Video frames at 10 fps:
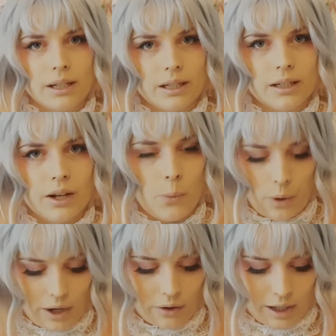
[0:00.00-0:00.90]
in
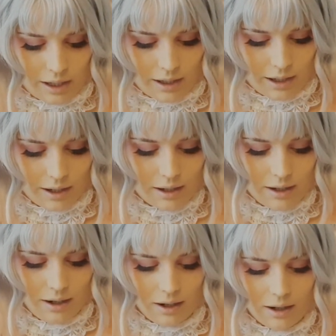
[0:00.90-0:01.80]
wearing
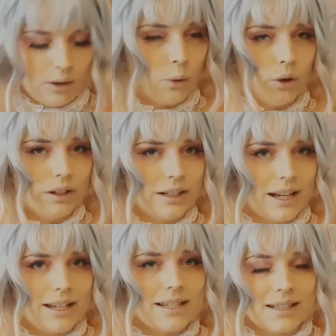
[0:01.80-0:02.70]
uh,
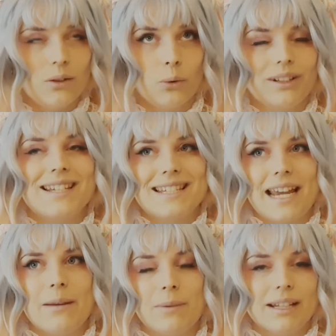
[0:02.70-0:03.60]
coordinates or the
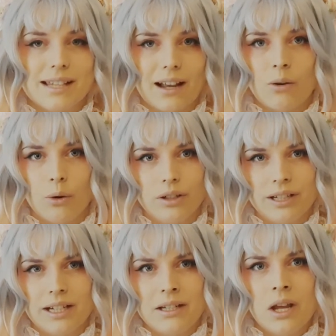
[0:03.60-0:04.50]
same exact
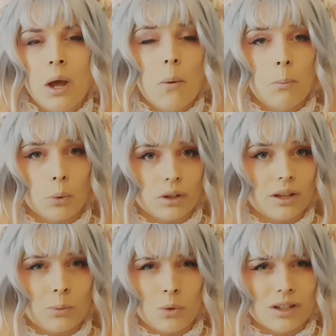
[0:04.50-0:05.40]
coordinate more
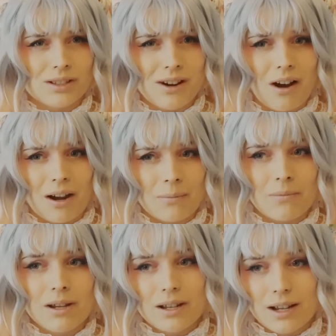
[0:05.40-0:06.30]
than one
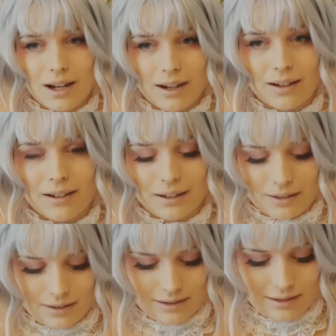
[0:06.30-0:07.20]
time.
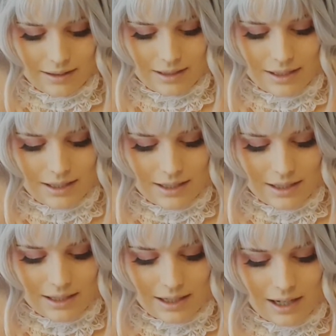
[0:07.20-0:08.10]
Uh,
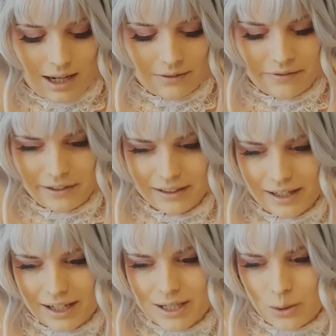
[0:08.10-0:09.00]
I feel
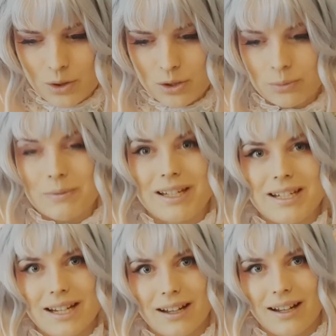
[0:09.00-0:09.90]
like social
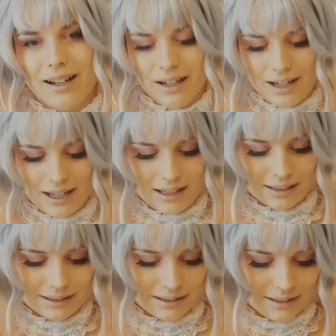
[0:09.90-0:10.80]
media
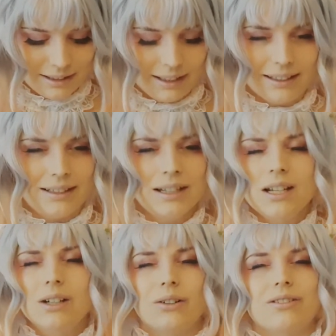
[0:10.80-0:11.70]
and like
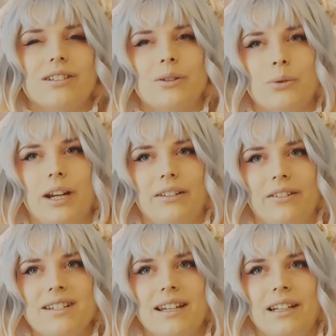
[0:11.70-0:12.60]
content
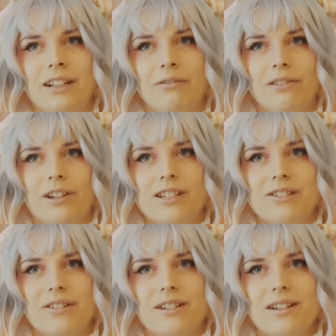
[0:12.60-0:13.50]
creators and
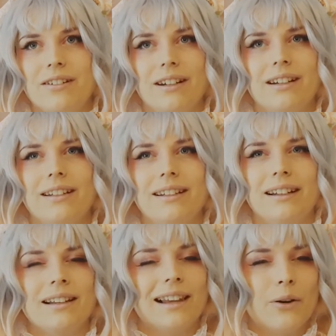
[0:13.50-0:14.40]
influencers are kind of
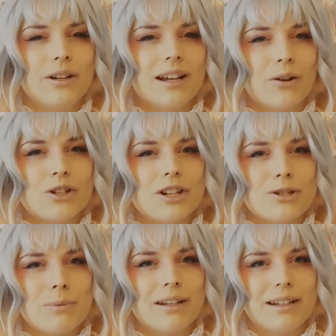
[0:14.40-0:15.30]
like clouding our
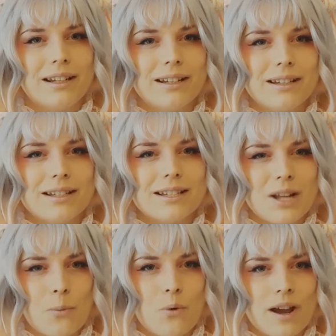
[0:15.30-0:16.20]
judgment in
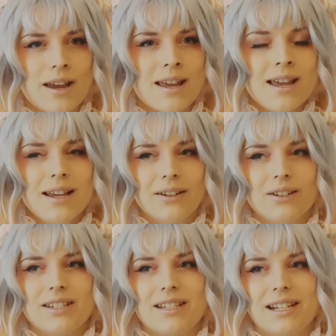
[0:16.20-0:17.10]
some way
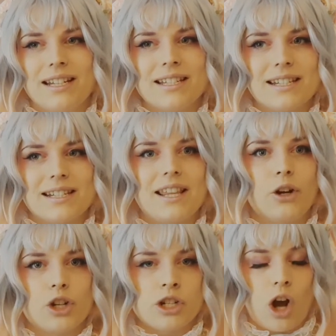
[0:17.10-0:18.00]
because it's
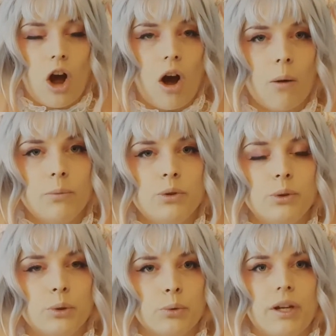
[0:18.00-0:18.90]
their job
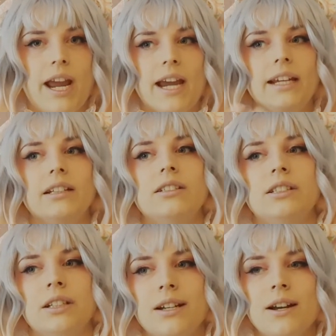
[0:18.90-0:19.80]
to create
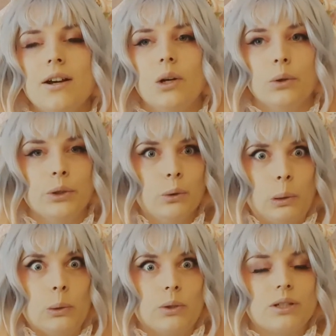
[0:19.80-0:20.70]
new
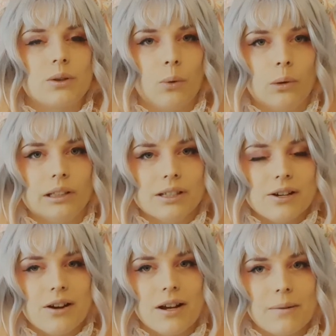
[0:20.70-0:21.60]
looks all the
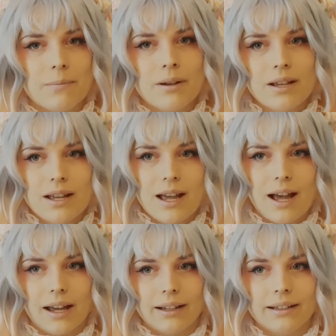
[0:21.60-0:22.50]
time
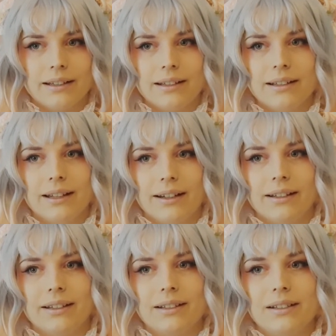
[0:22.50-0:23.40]
and like